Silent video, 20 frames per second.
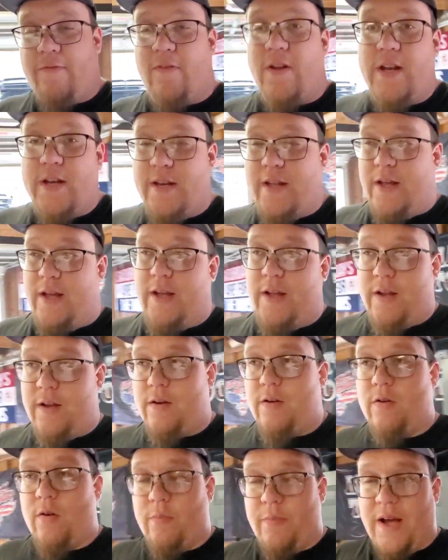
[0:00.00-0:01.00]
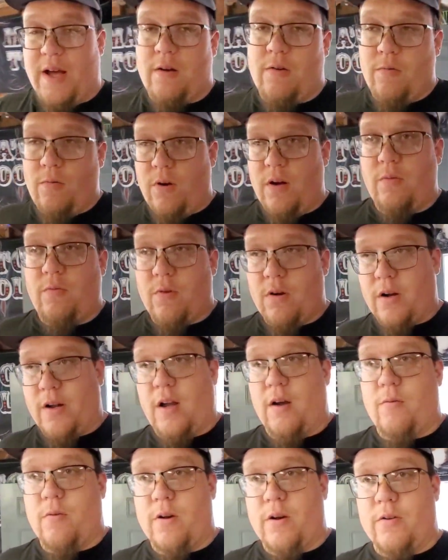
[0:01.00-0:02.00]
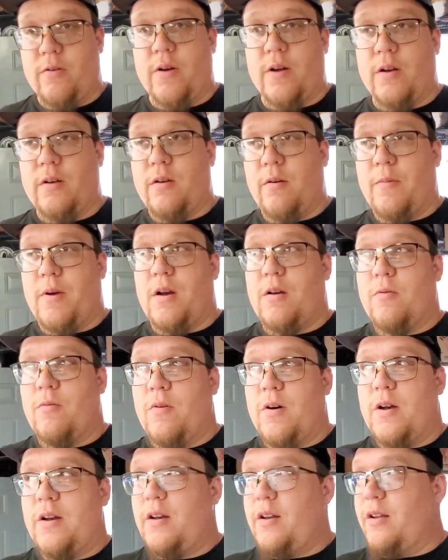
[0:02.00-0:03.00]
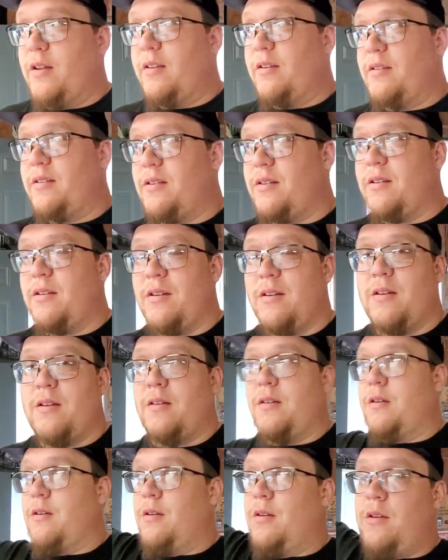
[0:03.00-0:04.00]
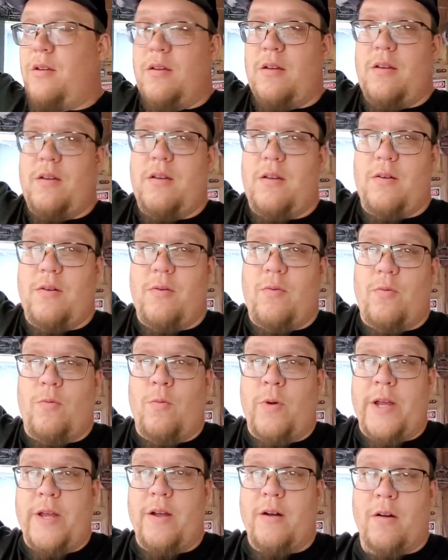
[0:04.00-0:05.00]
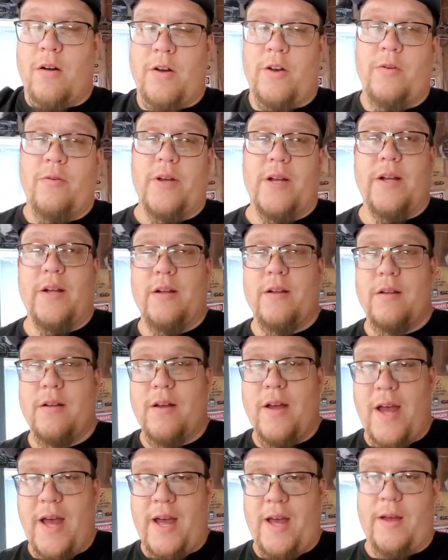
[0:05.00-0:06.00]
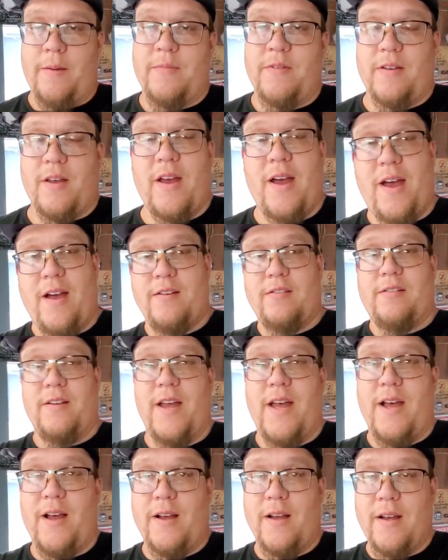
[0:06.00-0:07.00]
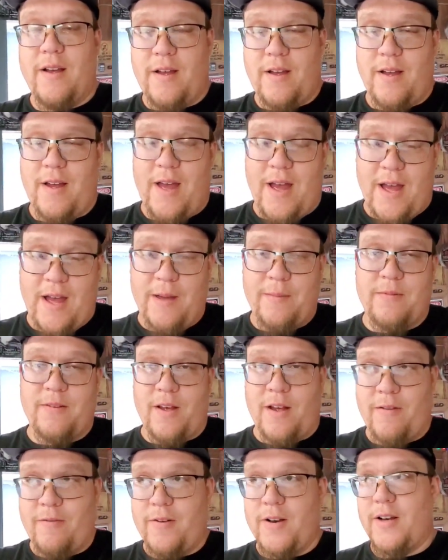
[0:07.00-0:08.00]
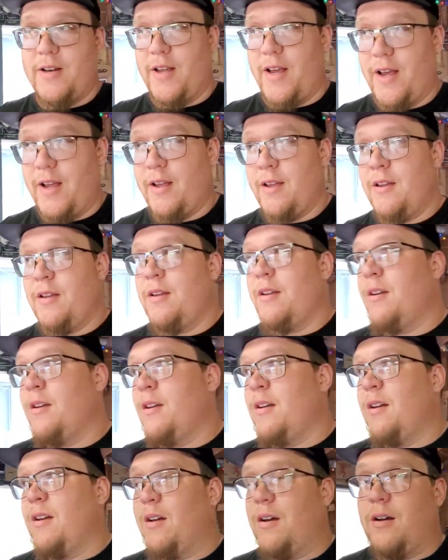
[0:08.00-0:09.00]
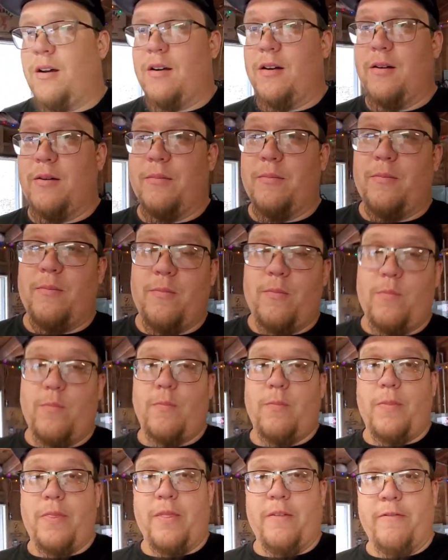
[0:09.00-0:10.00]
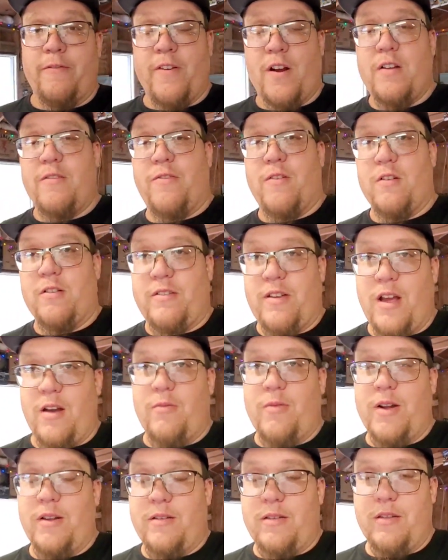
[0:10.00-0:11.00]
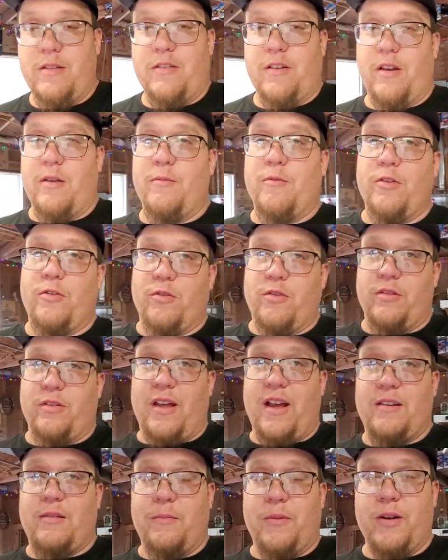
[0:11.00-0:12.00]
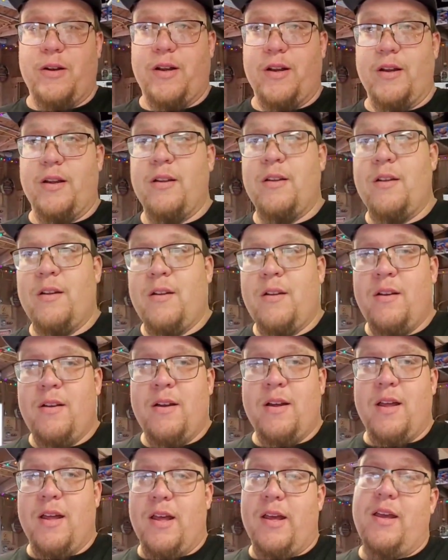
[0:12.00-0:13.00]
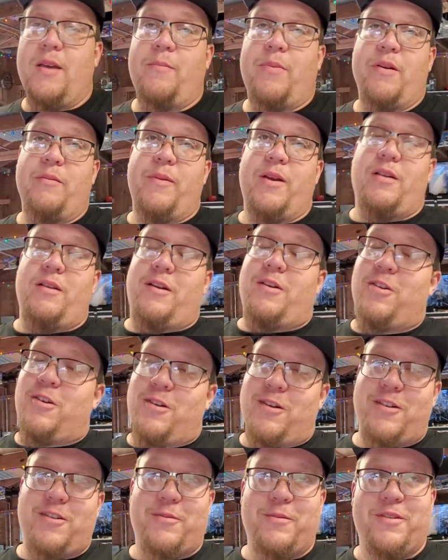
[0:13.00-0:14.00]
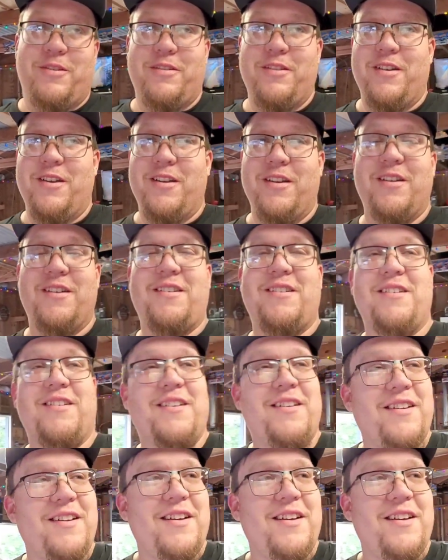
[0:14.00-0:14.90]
every day, no matter what workout we're doing, no matter what it is, we are doing abs. Hashtag abs every day. The very first day I went into the gym, which was last Monday, he put me on a crunch machine,